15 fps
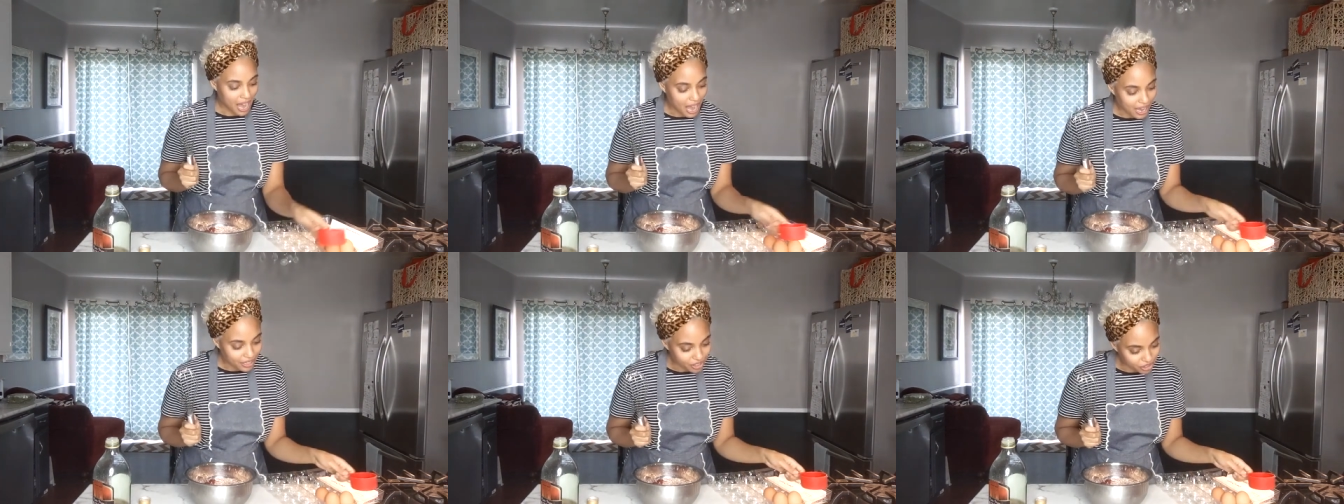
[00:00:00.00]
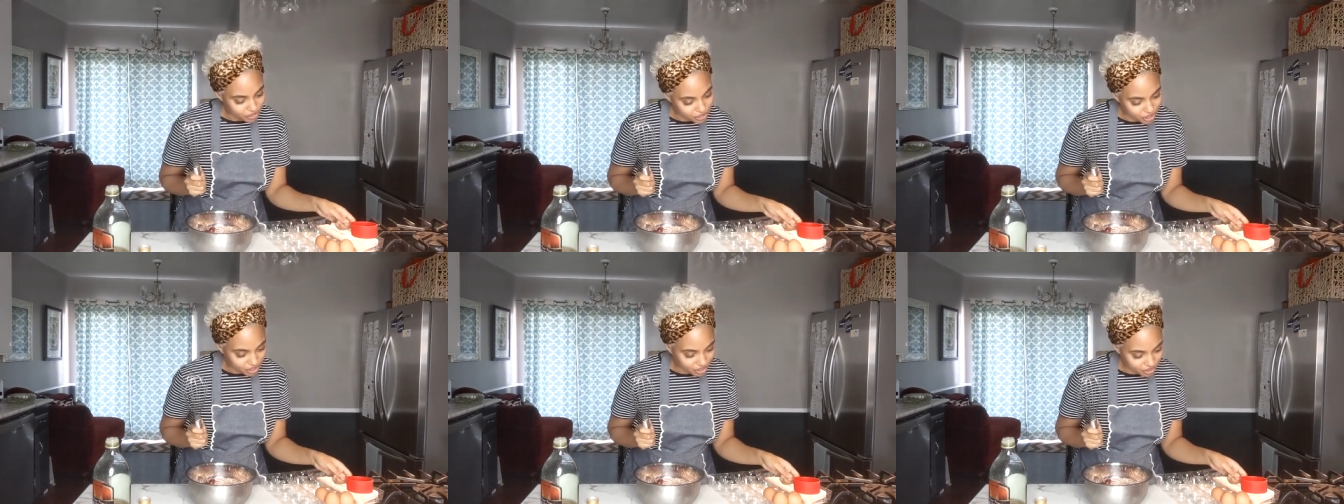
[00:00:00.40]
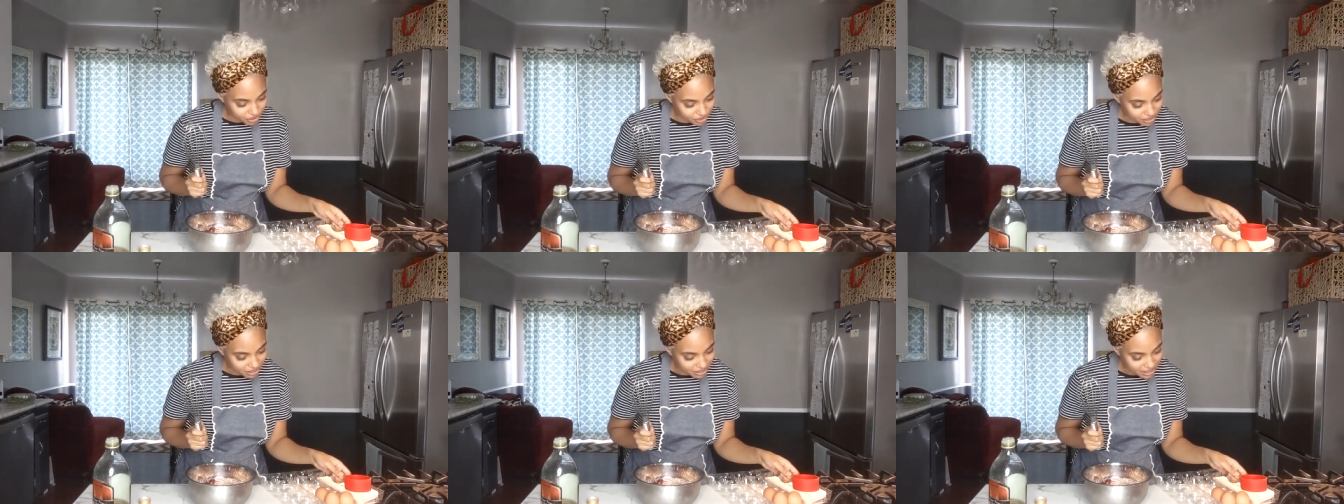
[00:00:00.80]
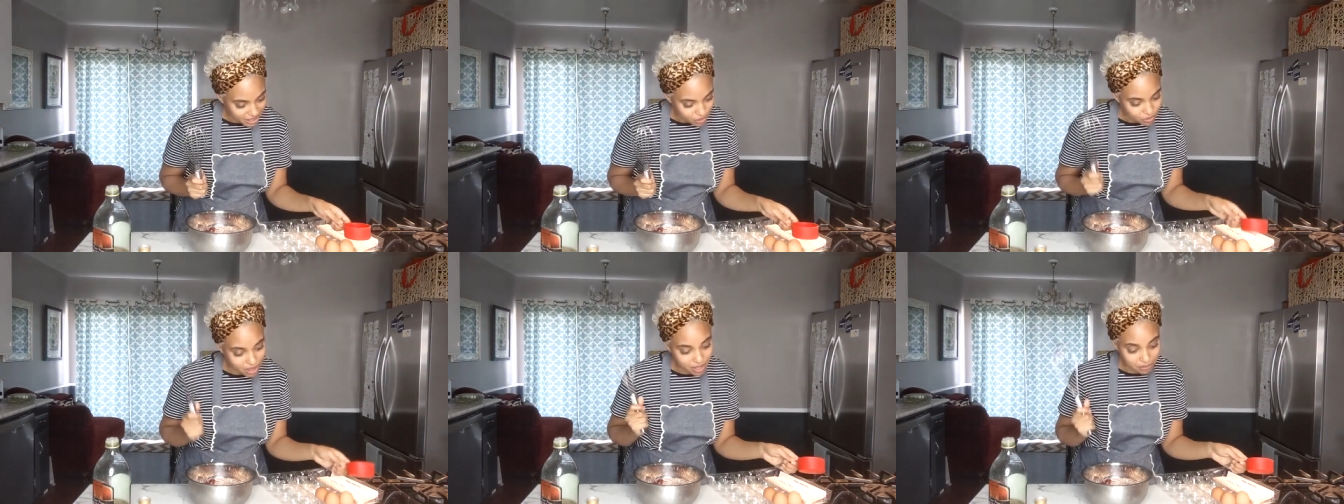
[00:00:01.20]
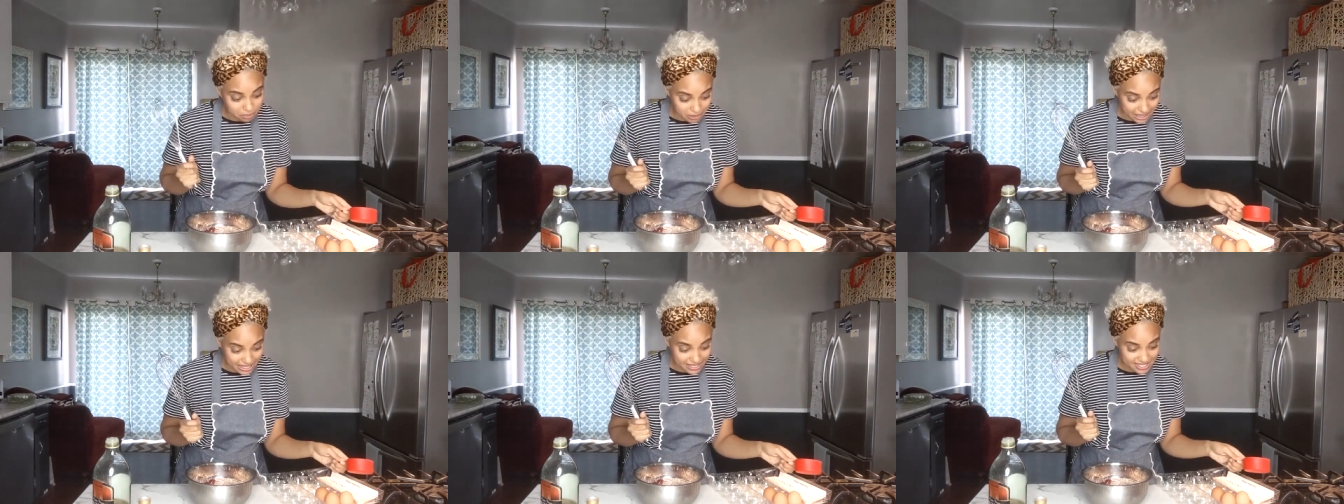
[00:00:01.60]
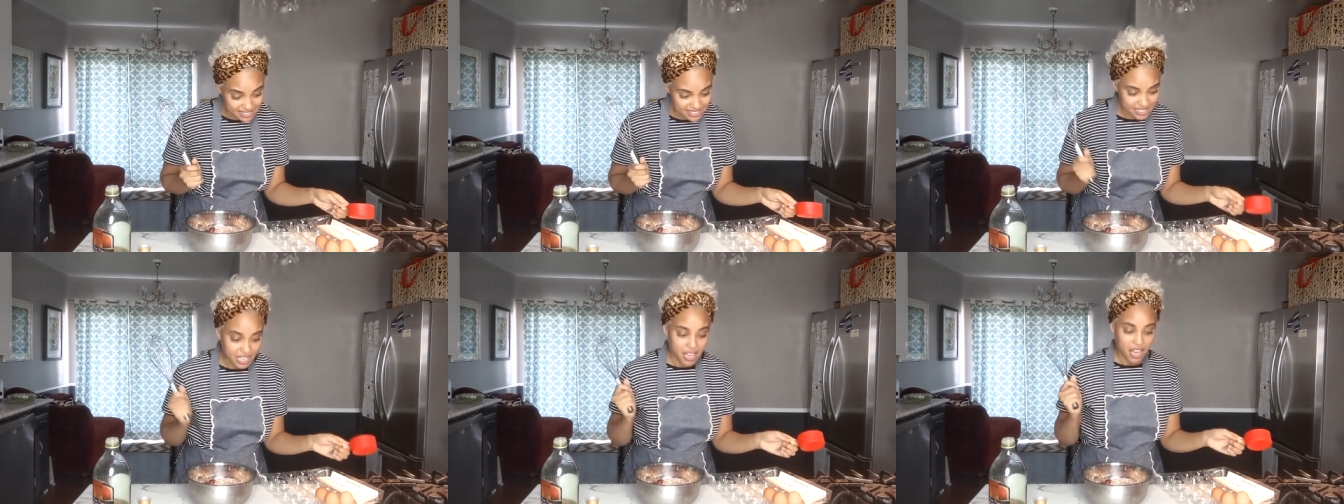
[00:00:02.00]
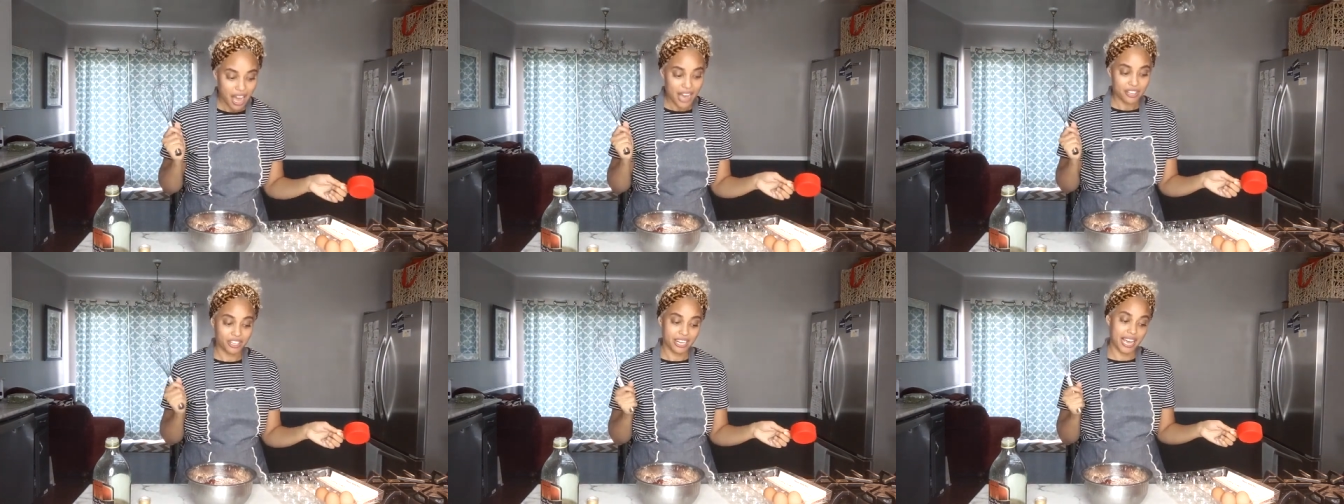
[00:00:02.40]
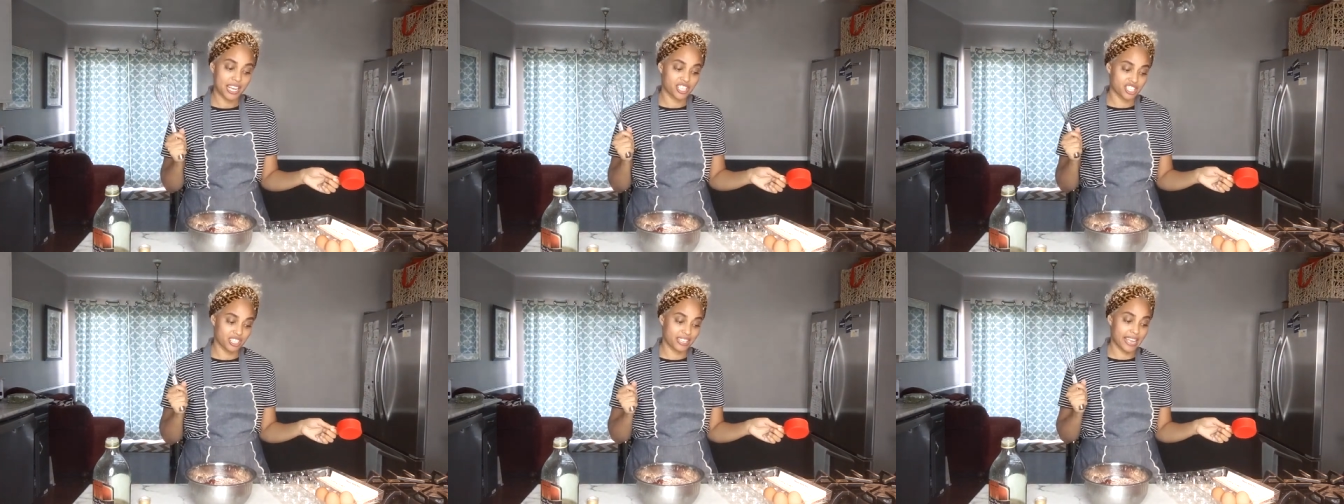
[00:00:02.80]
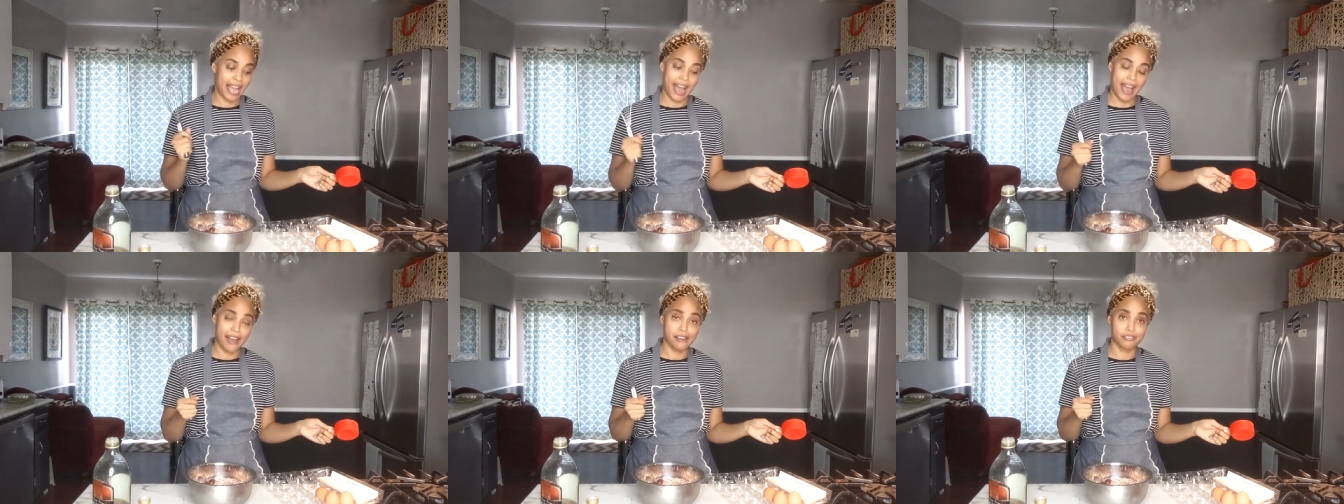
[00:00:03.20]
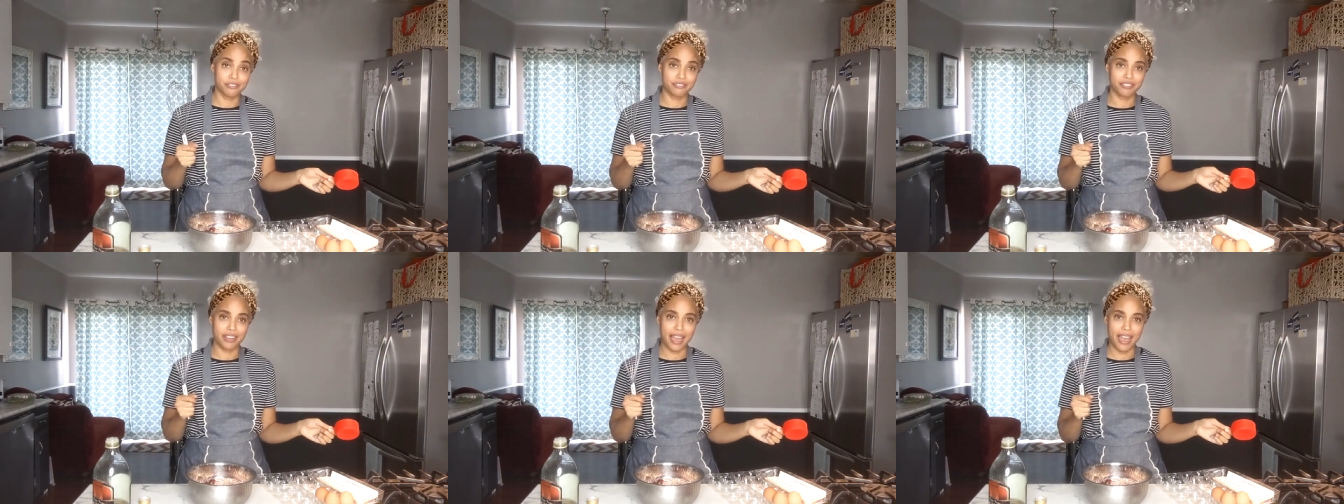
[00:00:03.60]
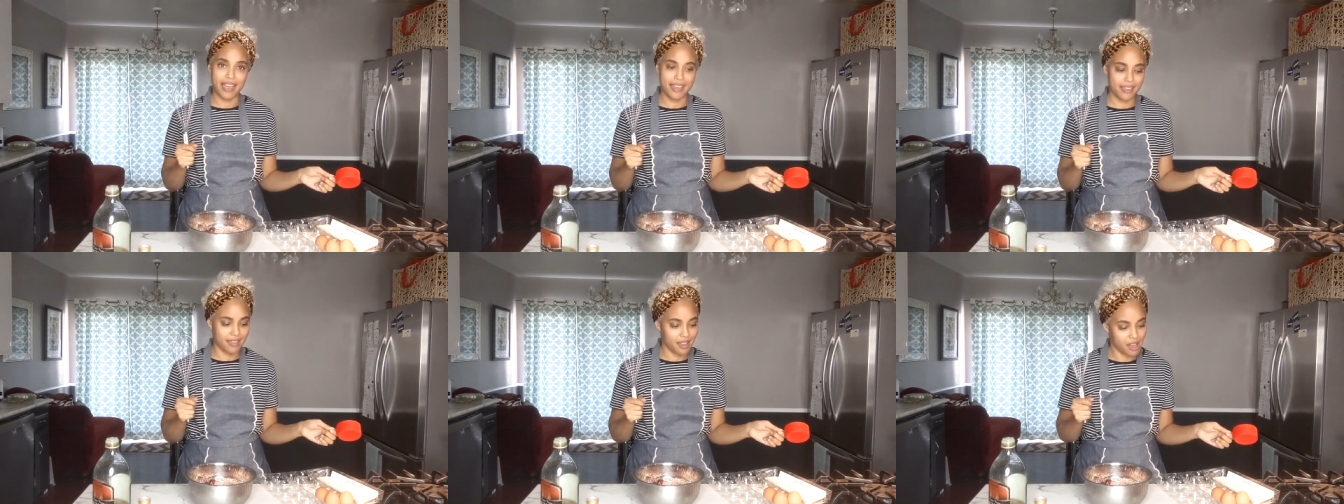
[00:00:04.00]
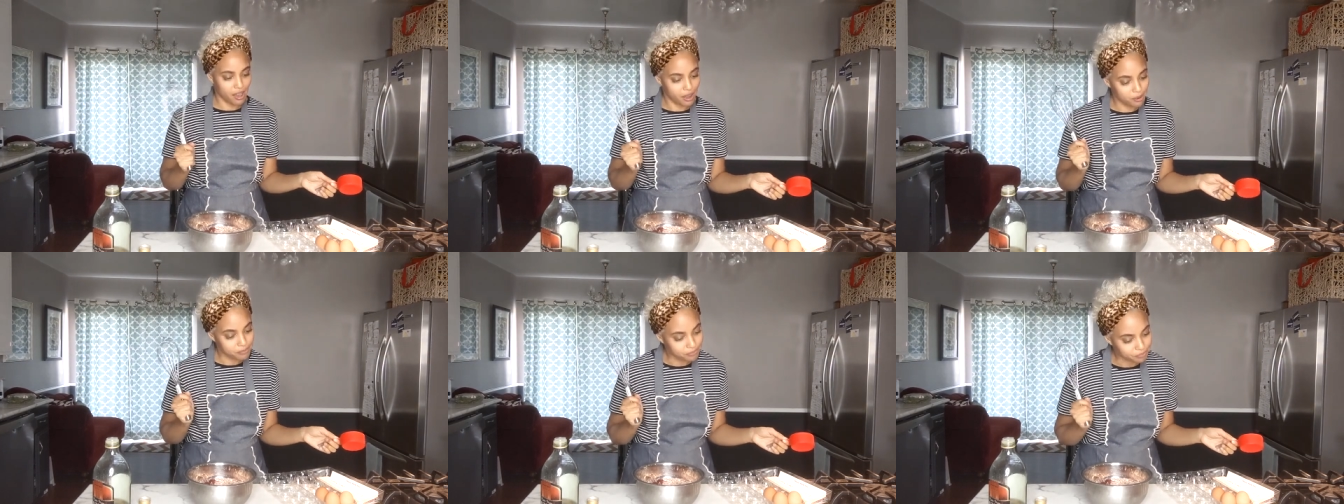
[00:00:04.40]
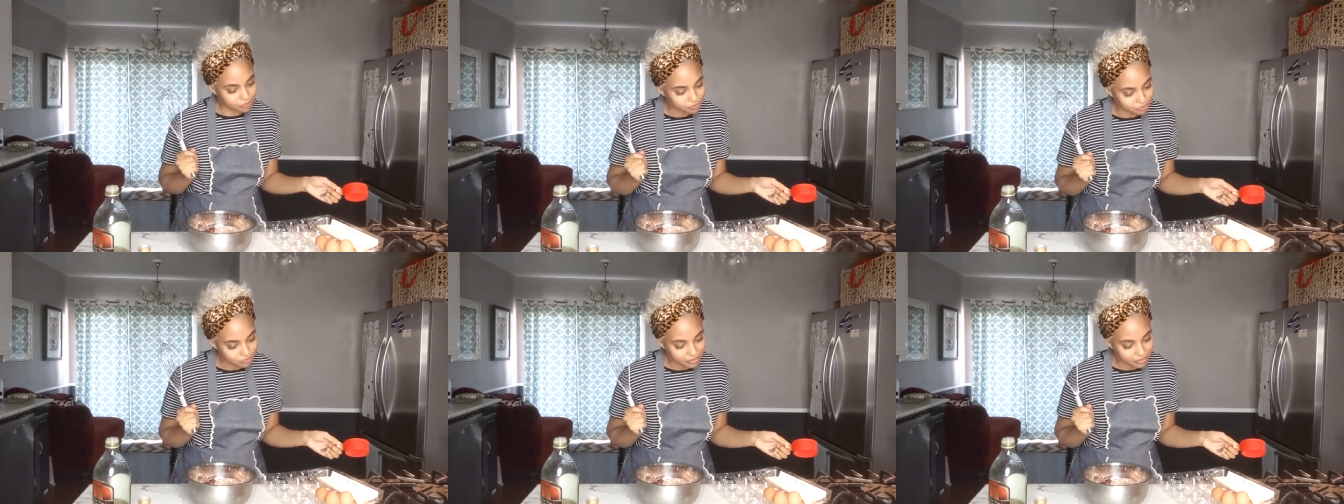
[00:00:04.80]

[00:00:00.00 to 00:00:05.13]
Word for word: I don't know. Well, blend. I don't actually have a um,